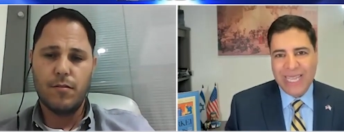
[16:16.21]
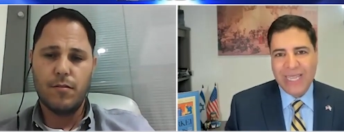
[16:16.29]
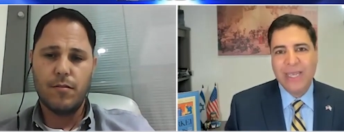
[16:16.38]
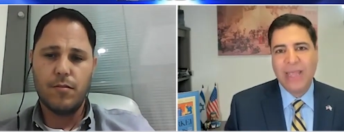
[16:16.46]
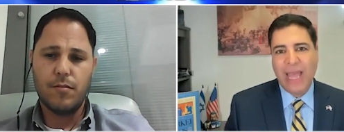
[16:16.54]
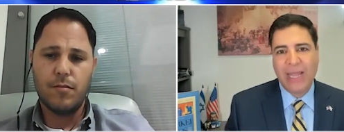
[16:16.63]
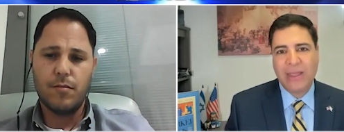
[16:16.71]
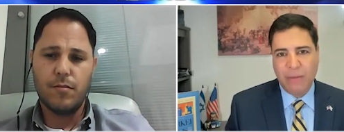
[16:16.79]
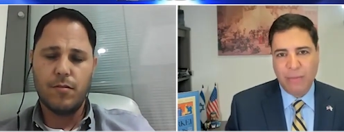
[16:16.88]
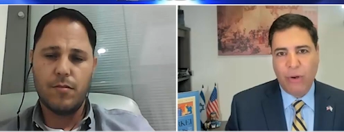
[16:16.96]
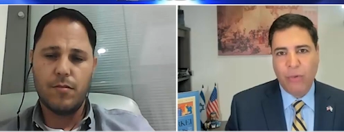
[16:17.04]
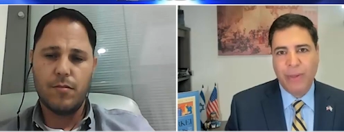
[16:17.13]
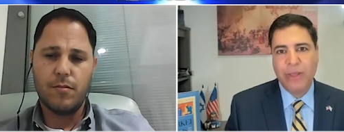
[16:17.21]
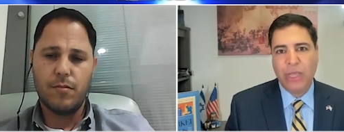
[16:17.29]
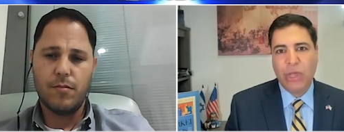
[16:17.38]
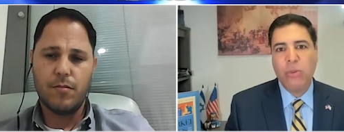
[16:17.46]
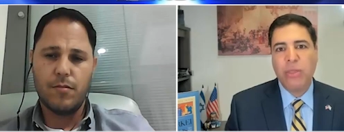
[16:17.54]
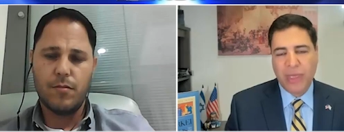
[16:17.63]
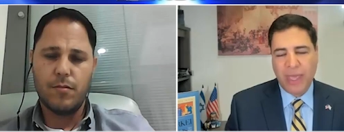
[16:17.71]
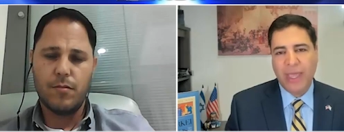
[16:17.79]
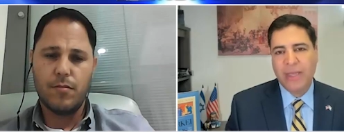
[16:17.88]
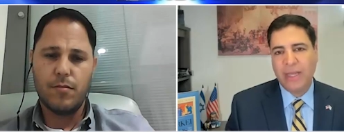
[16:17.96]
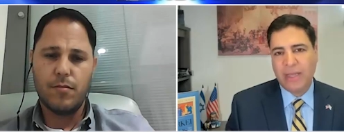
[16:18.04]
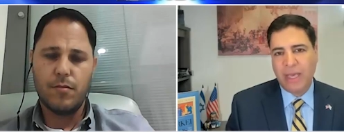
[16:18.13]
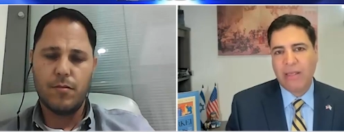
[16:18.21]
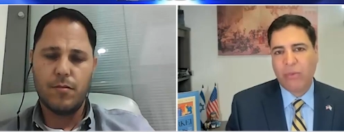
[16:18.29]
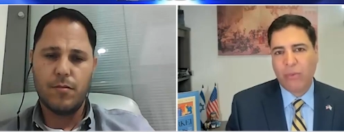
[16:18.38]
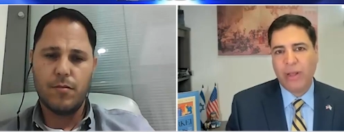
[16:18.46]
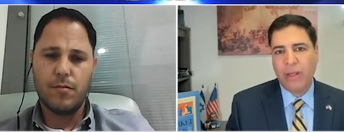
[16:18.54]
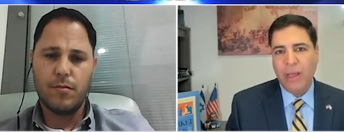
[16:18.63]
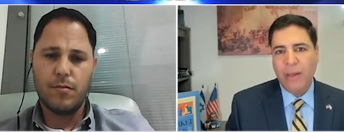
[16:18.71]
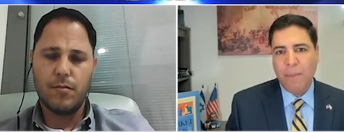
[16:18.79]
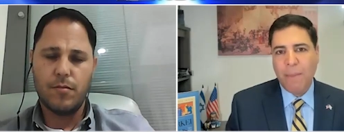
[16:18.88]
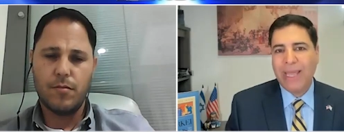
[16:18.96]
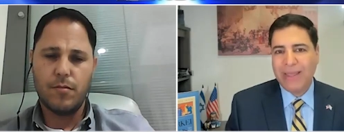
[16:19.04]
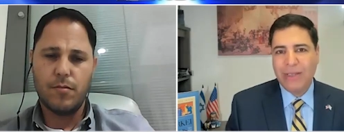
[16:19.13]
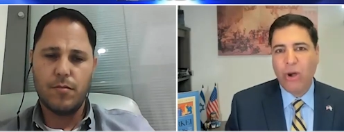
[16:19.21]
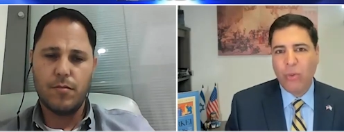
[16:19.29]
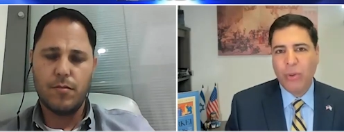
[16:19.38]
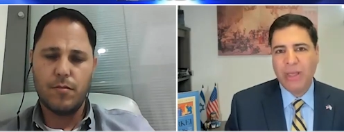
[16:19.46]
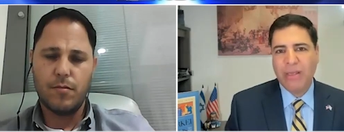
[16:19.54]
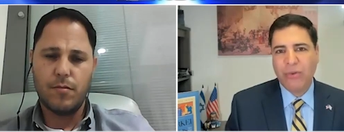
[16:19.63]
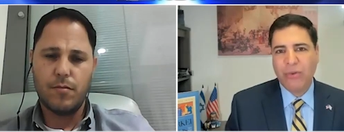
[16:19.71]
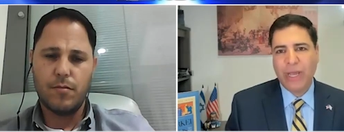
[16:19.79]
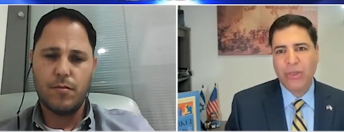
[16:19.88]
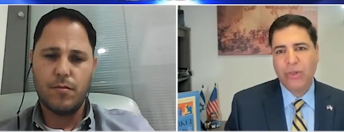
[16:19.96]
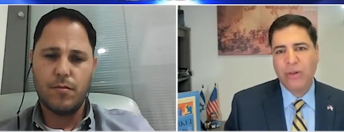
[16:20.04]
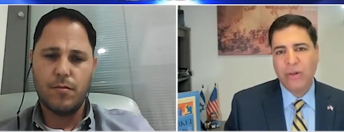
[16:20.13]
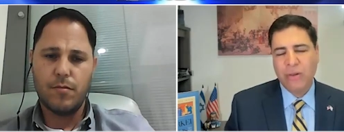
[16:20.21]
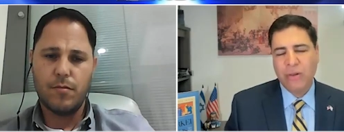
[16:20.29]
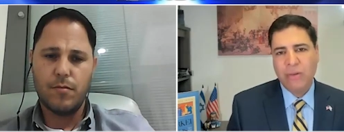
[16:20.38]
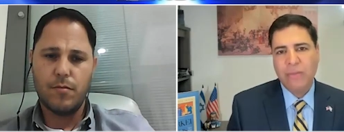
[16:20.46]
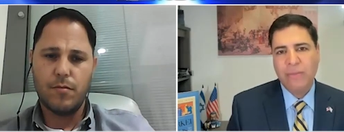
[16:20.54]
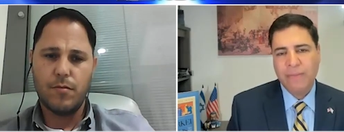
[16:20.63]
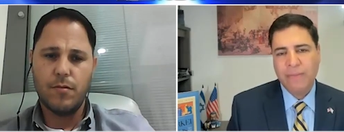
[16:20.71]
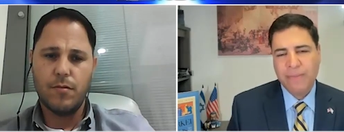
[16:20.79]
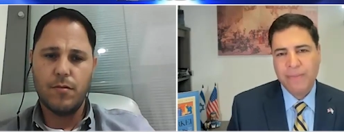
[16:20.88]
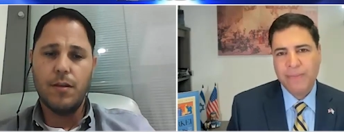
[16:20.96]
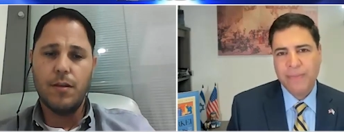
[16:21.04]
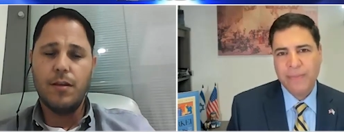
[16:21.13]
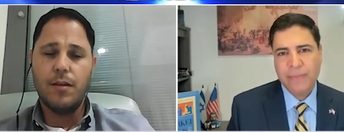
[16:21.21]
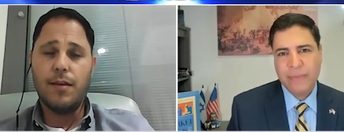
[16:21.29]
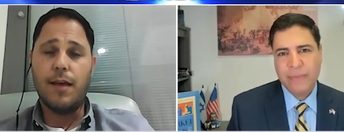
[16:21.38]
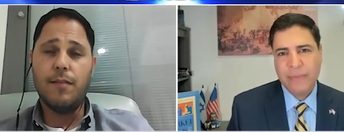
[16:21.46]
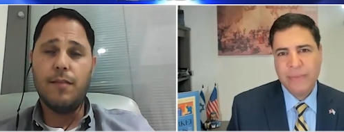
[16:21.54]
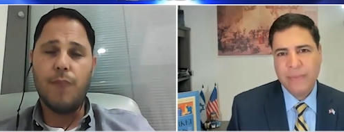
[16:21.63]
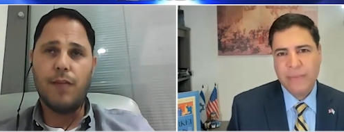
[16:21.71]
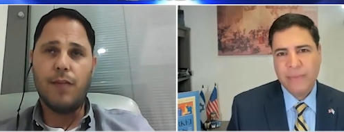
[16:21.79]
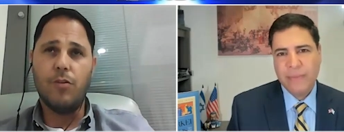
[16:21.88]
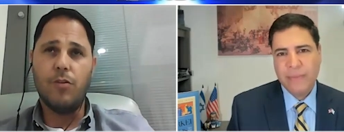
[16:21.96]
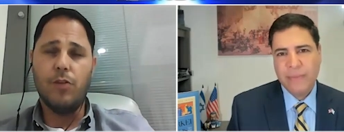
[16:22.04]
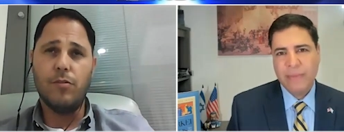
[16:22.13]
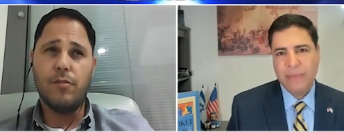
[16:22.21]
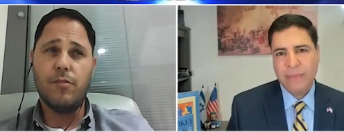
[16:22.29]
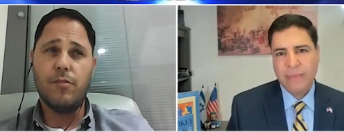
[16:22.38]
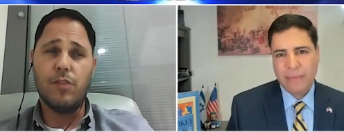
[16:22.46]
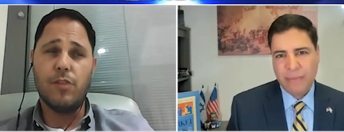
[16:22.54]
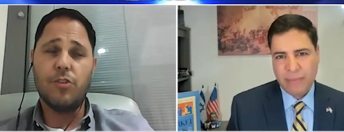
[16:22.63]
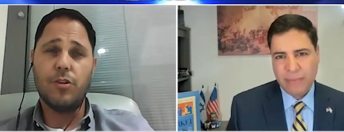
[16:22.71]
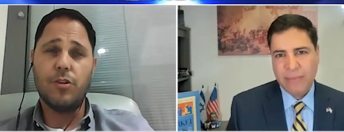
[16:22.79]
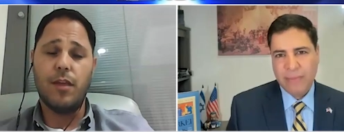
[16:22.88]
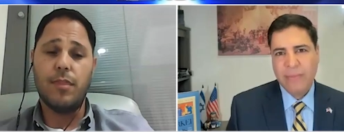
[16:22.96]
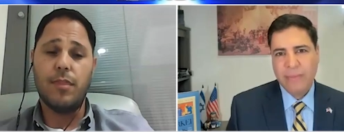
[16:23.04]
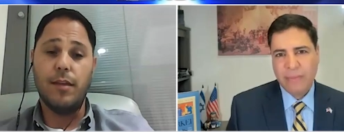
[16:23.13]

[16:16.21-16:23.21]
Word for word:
Speaker 1: needed at the moment. Do you think that Israel might go in this direction?
Speaker 2: yeah, you might go into this direction. I